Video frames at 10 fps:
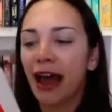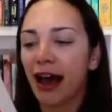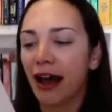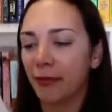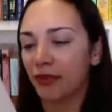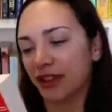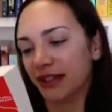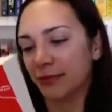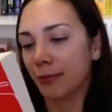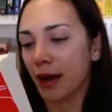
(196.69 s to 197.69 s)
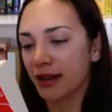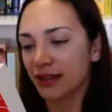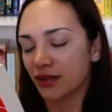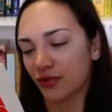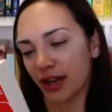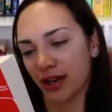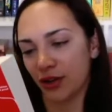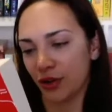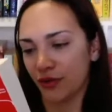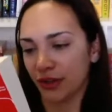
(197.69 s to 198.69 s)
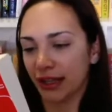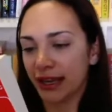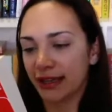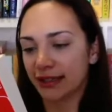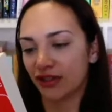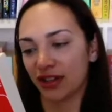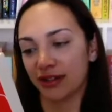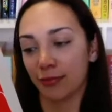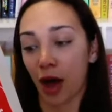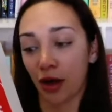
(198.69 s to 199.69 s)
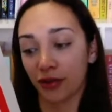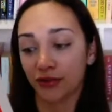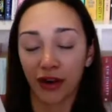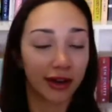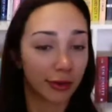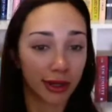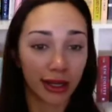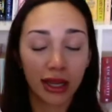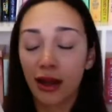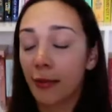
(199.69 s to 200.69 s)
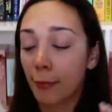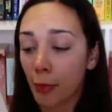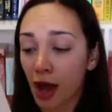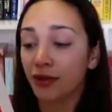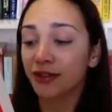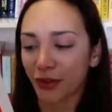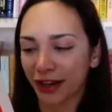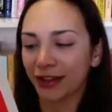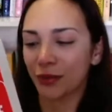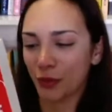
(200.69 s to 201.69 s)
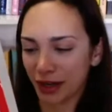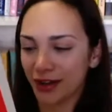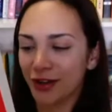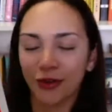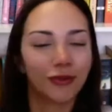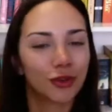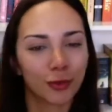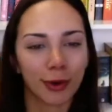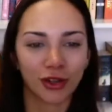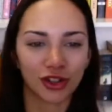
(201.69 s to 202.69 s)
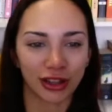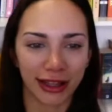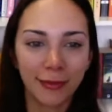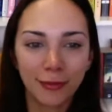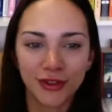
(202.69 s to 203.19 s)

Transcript: This is a must-read new release. She's the Miles Franklin winner of Too Much Lip.